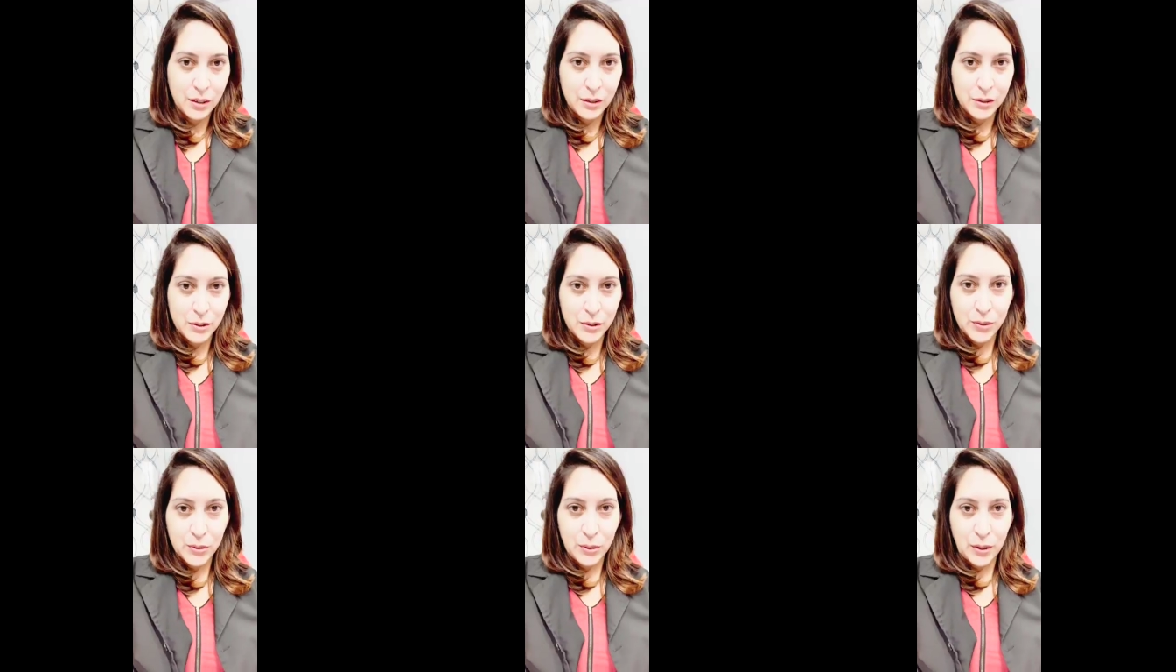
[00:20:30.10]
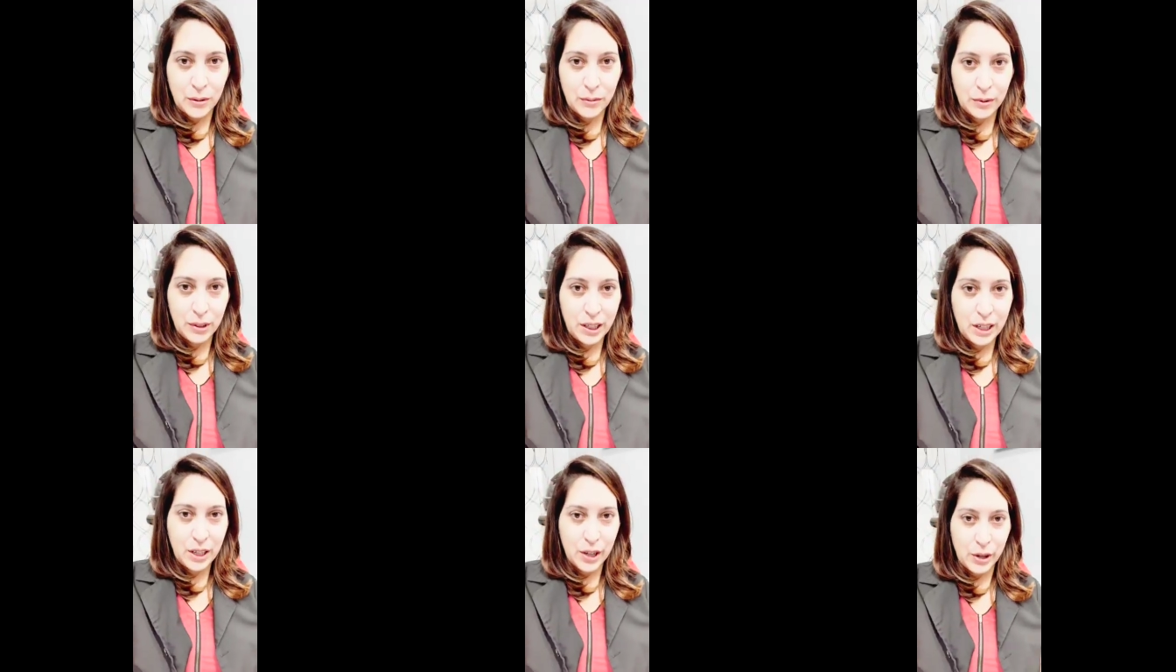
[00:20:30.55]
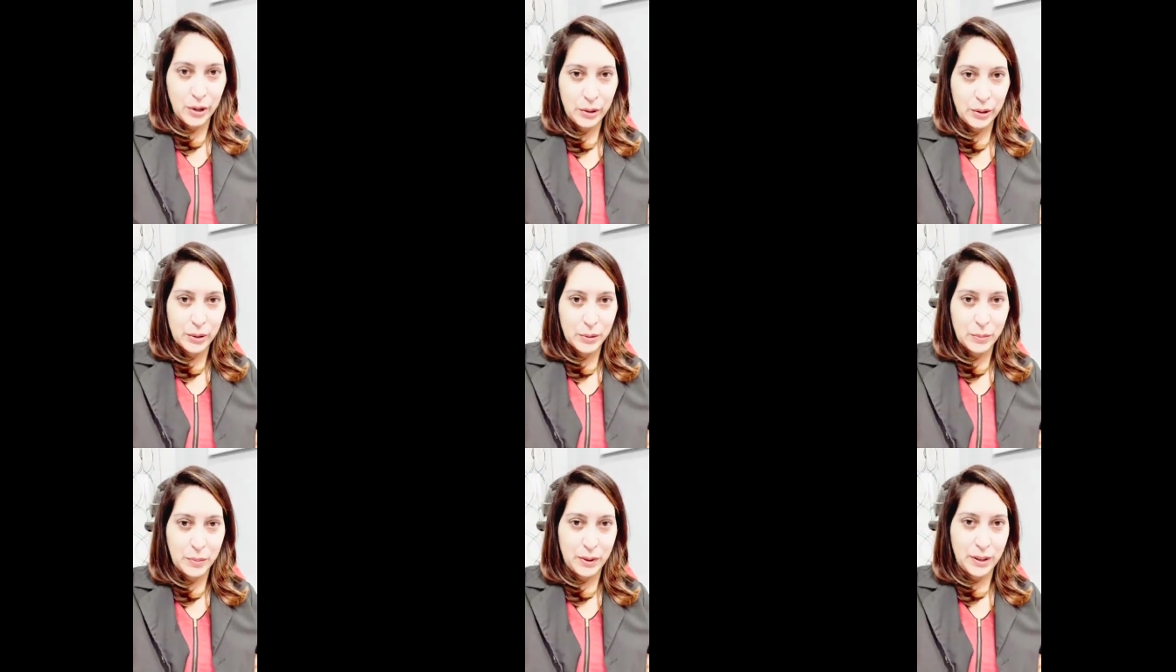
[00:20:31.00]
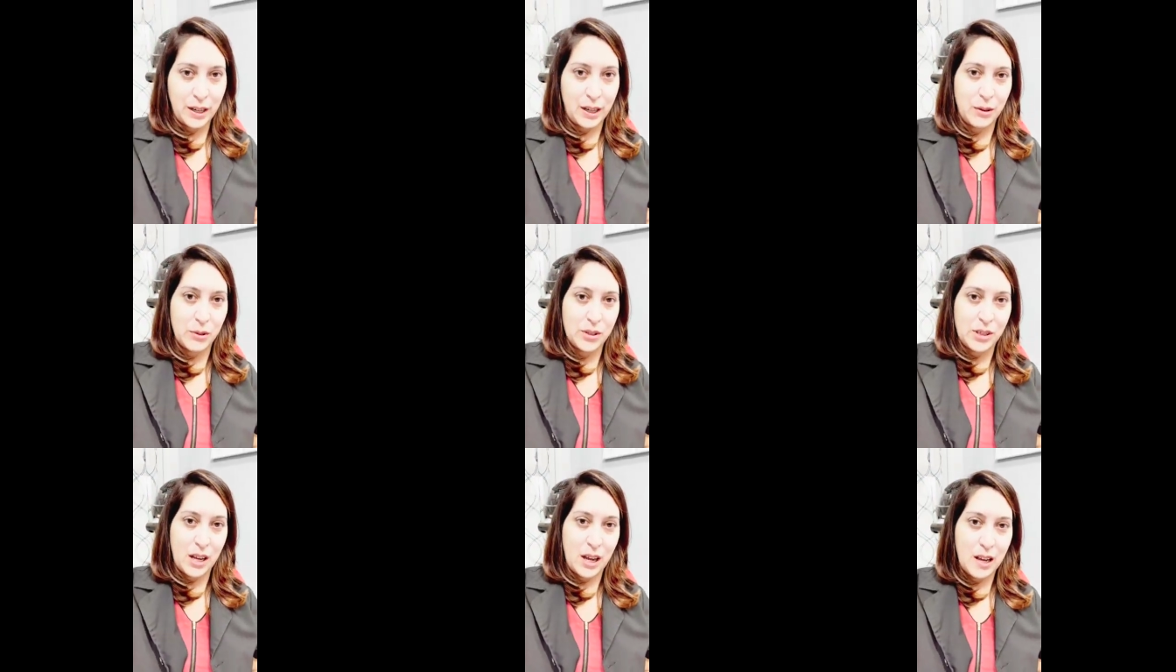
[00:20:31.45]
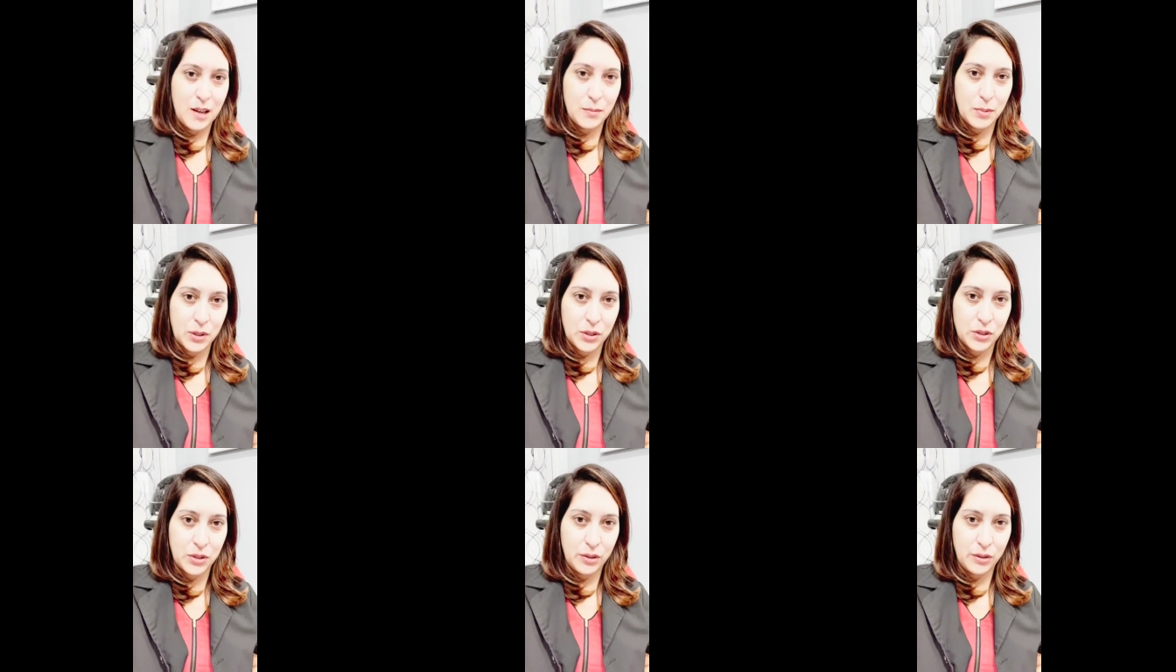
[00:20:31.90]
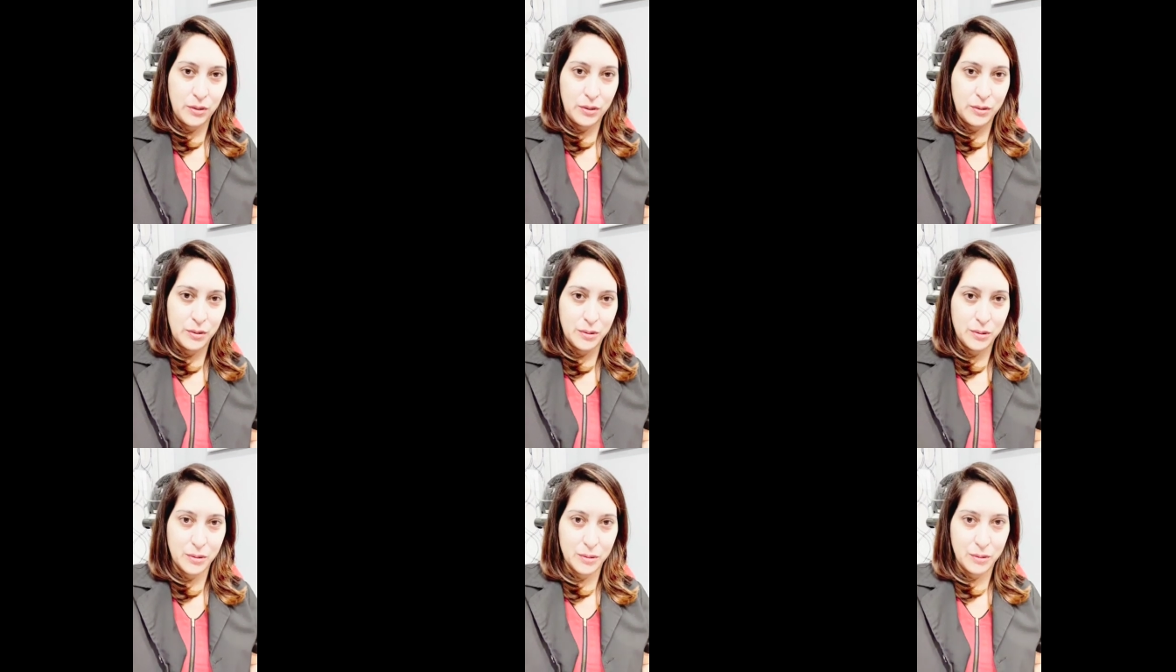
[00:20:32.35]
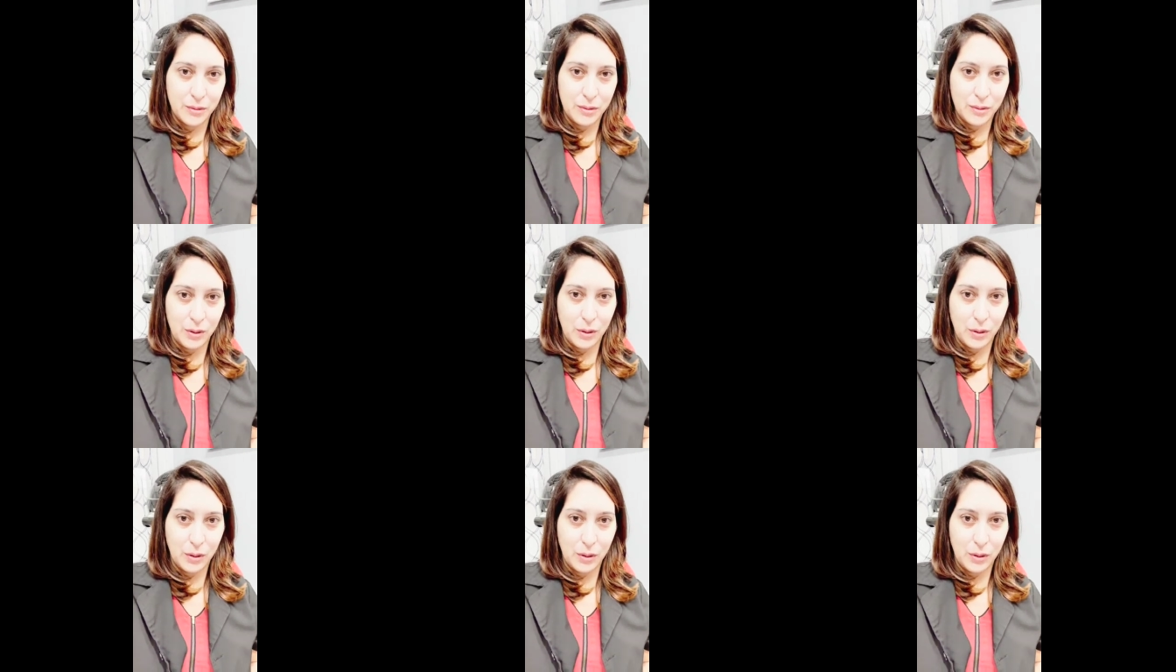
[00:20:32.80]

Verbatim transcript: So I really hope that I was able to